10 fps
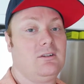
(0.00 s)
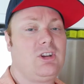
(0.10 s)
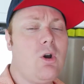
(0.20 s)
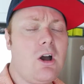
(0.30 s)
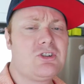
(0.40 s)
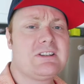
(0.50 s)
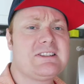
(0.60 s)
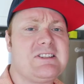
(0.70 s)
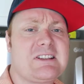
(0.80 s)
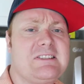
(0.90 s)
two hundred
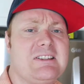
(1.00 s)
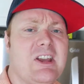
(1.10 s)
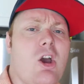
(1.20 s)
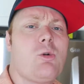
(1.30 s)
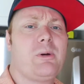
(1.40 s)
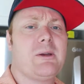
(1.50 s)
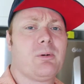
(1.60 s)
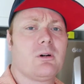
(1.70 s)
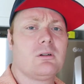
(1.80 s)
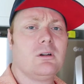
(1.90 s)
sixty-two
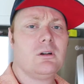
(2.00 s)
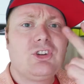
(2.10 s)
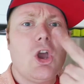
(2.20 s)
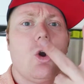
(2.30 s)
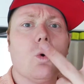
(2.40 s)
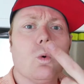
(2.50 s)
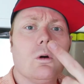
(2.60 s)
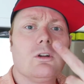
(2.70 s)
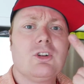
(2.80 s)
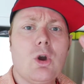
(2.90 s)
people! Two.
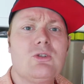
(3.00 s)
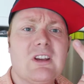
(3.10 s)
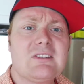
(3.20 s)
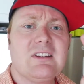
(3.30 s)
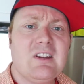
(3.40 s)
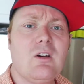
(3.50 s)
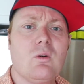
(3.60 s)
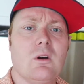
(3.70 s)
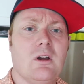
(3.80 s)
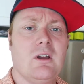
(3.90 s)
two
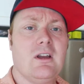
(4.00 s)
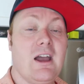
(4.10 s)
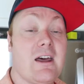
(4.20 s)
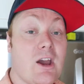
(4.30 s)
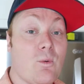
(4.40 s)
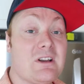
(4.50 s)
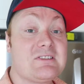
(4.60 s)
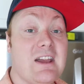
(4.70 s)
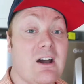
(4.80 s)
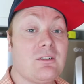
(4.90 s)
sixty-two. And I was
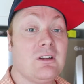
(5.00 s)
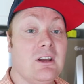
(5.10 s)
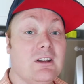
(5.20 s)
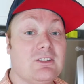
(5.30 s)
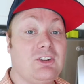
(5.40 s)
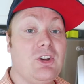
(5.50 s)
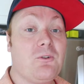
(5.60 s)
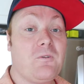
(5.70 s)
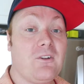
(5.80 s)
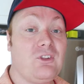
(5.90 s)
down to two
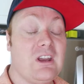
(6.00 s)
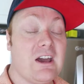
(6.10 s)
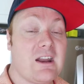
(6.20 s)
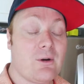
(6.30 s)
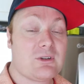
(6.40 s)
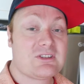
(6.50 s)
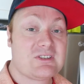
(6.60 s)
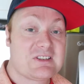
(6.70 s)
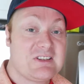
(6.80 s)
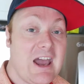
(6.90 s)
fifty and I
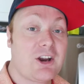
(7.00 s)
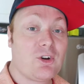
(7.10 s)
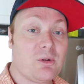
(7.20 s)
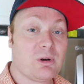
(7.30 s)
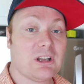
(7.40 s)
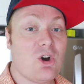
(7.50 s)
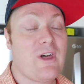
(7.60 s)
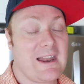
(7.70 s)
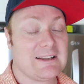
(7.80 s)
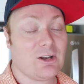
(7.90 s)
was staggering below
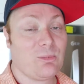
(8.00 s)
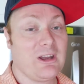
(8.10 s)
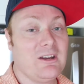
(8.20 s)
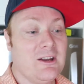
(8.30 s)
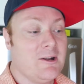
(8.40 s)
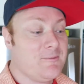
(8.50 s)
that a little bit.